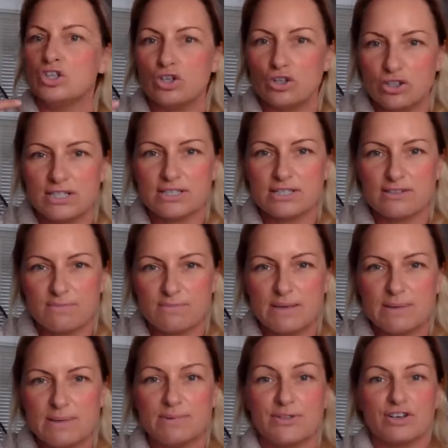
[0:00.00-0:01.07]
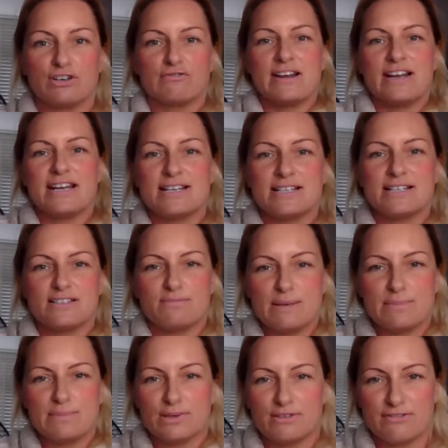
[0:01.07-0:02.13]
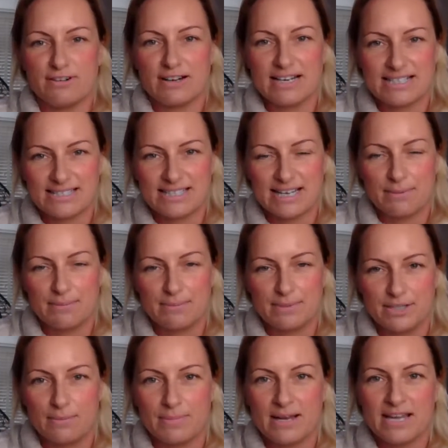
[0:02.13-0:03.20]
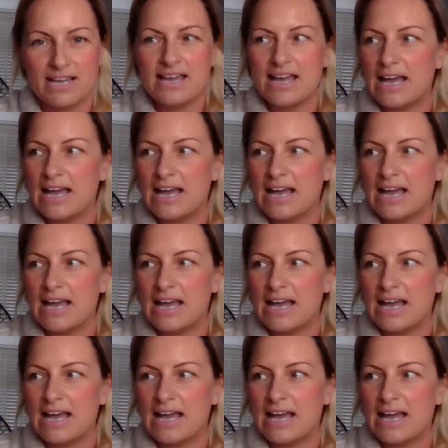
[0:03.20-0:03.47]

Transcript: goodness of people and the greatness of people who really stepped up